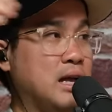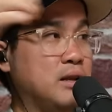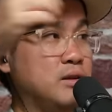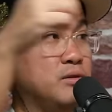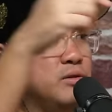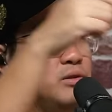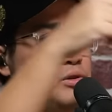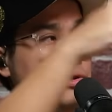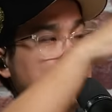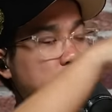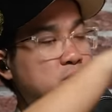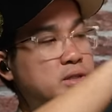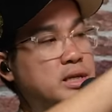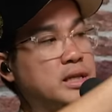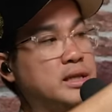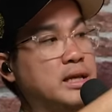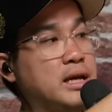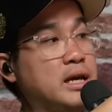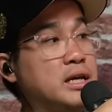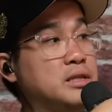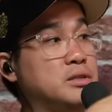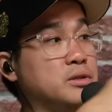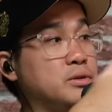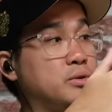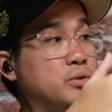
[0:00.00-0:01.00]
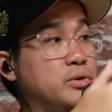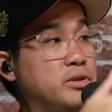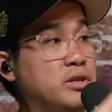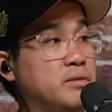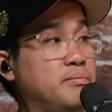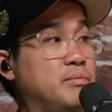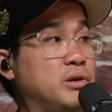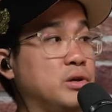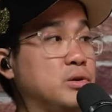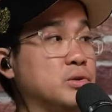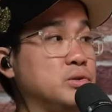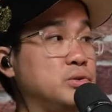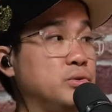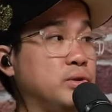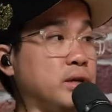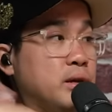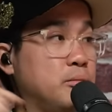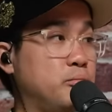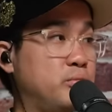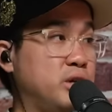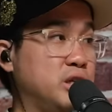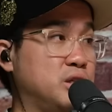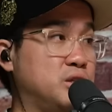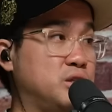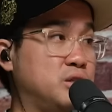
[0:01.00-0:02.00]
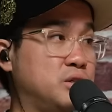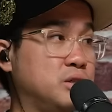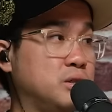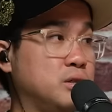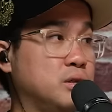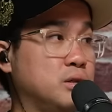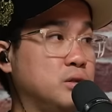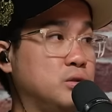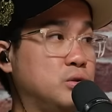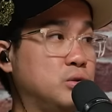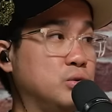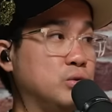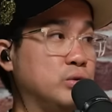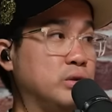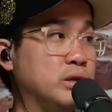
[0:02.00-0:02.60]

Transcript: and you said that it's a good thing because you can pitch mm.